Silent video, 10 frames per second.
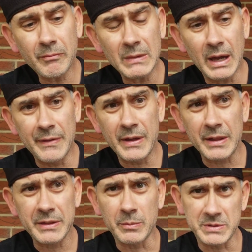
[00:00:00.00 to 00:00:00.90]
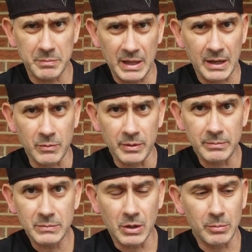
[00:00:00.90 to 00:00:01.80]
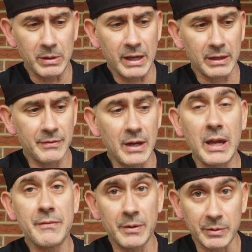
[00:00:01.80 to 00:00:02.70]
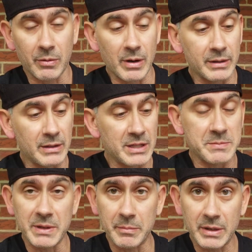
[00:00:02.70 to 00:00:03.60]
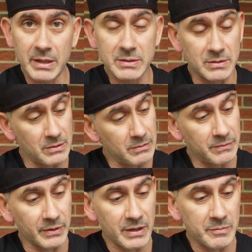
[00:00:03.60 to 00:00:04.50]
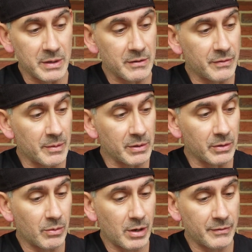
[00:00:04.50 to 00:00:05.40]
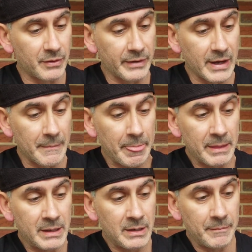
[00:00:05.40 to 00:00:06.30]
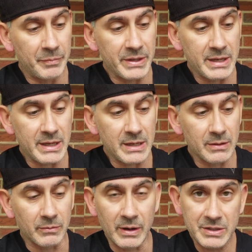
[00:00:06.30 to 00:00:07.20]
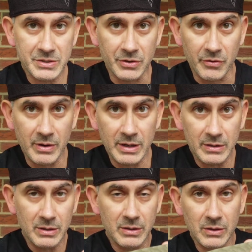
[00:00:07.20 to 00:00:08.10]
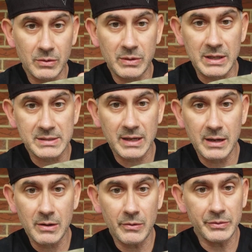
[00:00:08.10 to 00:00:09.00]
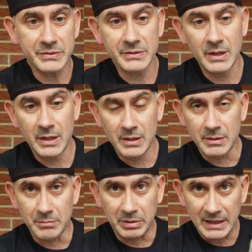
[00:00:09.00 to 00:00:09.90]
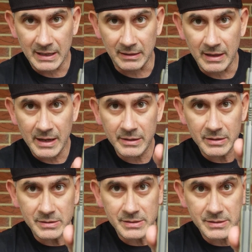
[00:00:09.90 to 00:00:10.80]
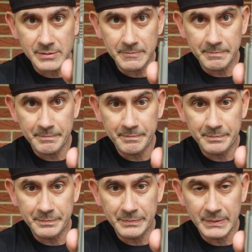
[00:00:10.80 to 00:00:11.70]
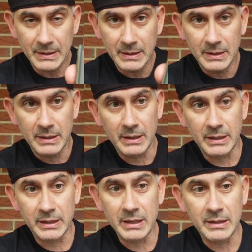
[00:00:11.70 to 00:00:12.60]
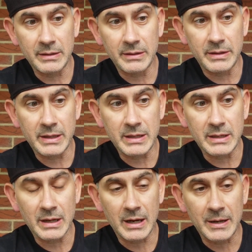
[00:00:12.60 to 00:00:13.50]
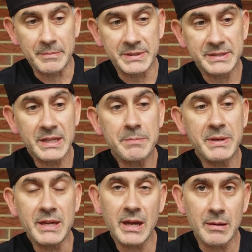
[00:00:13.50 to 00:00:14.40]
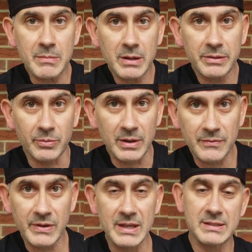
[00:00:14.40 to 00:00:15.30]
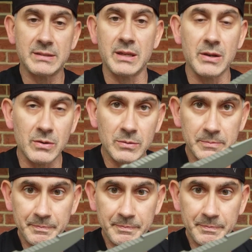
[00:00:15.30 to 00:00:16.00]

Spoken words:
then I think there was a black one, all black, if I'm correct. And it's been a minute, so forgive me if I'm a little off on that. The Ranger Green OD scales, black liners, and again, the CPM 3V steel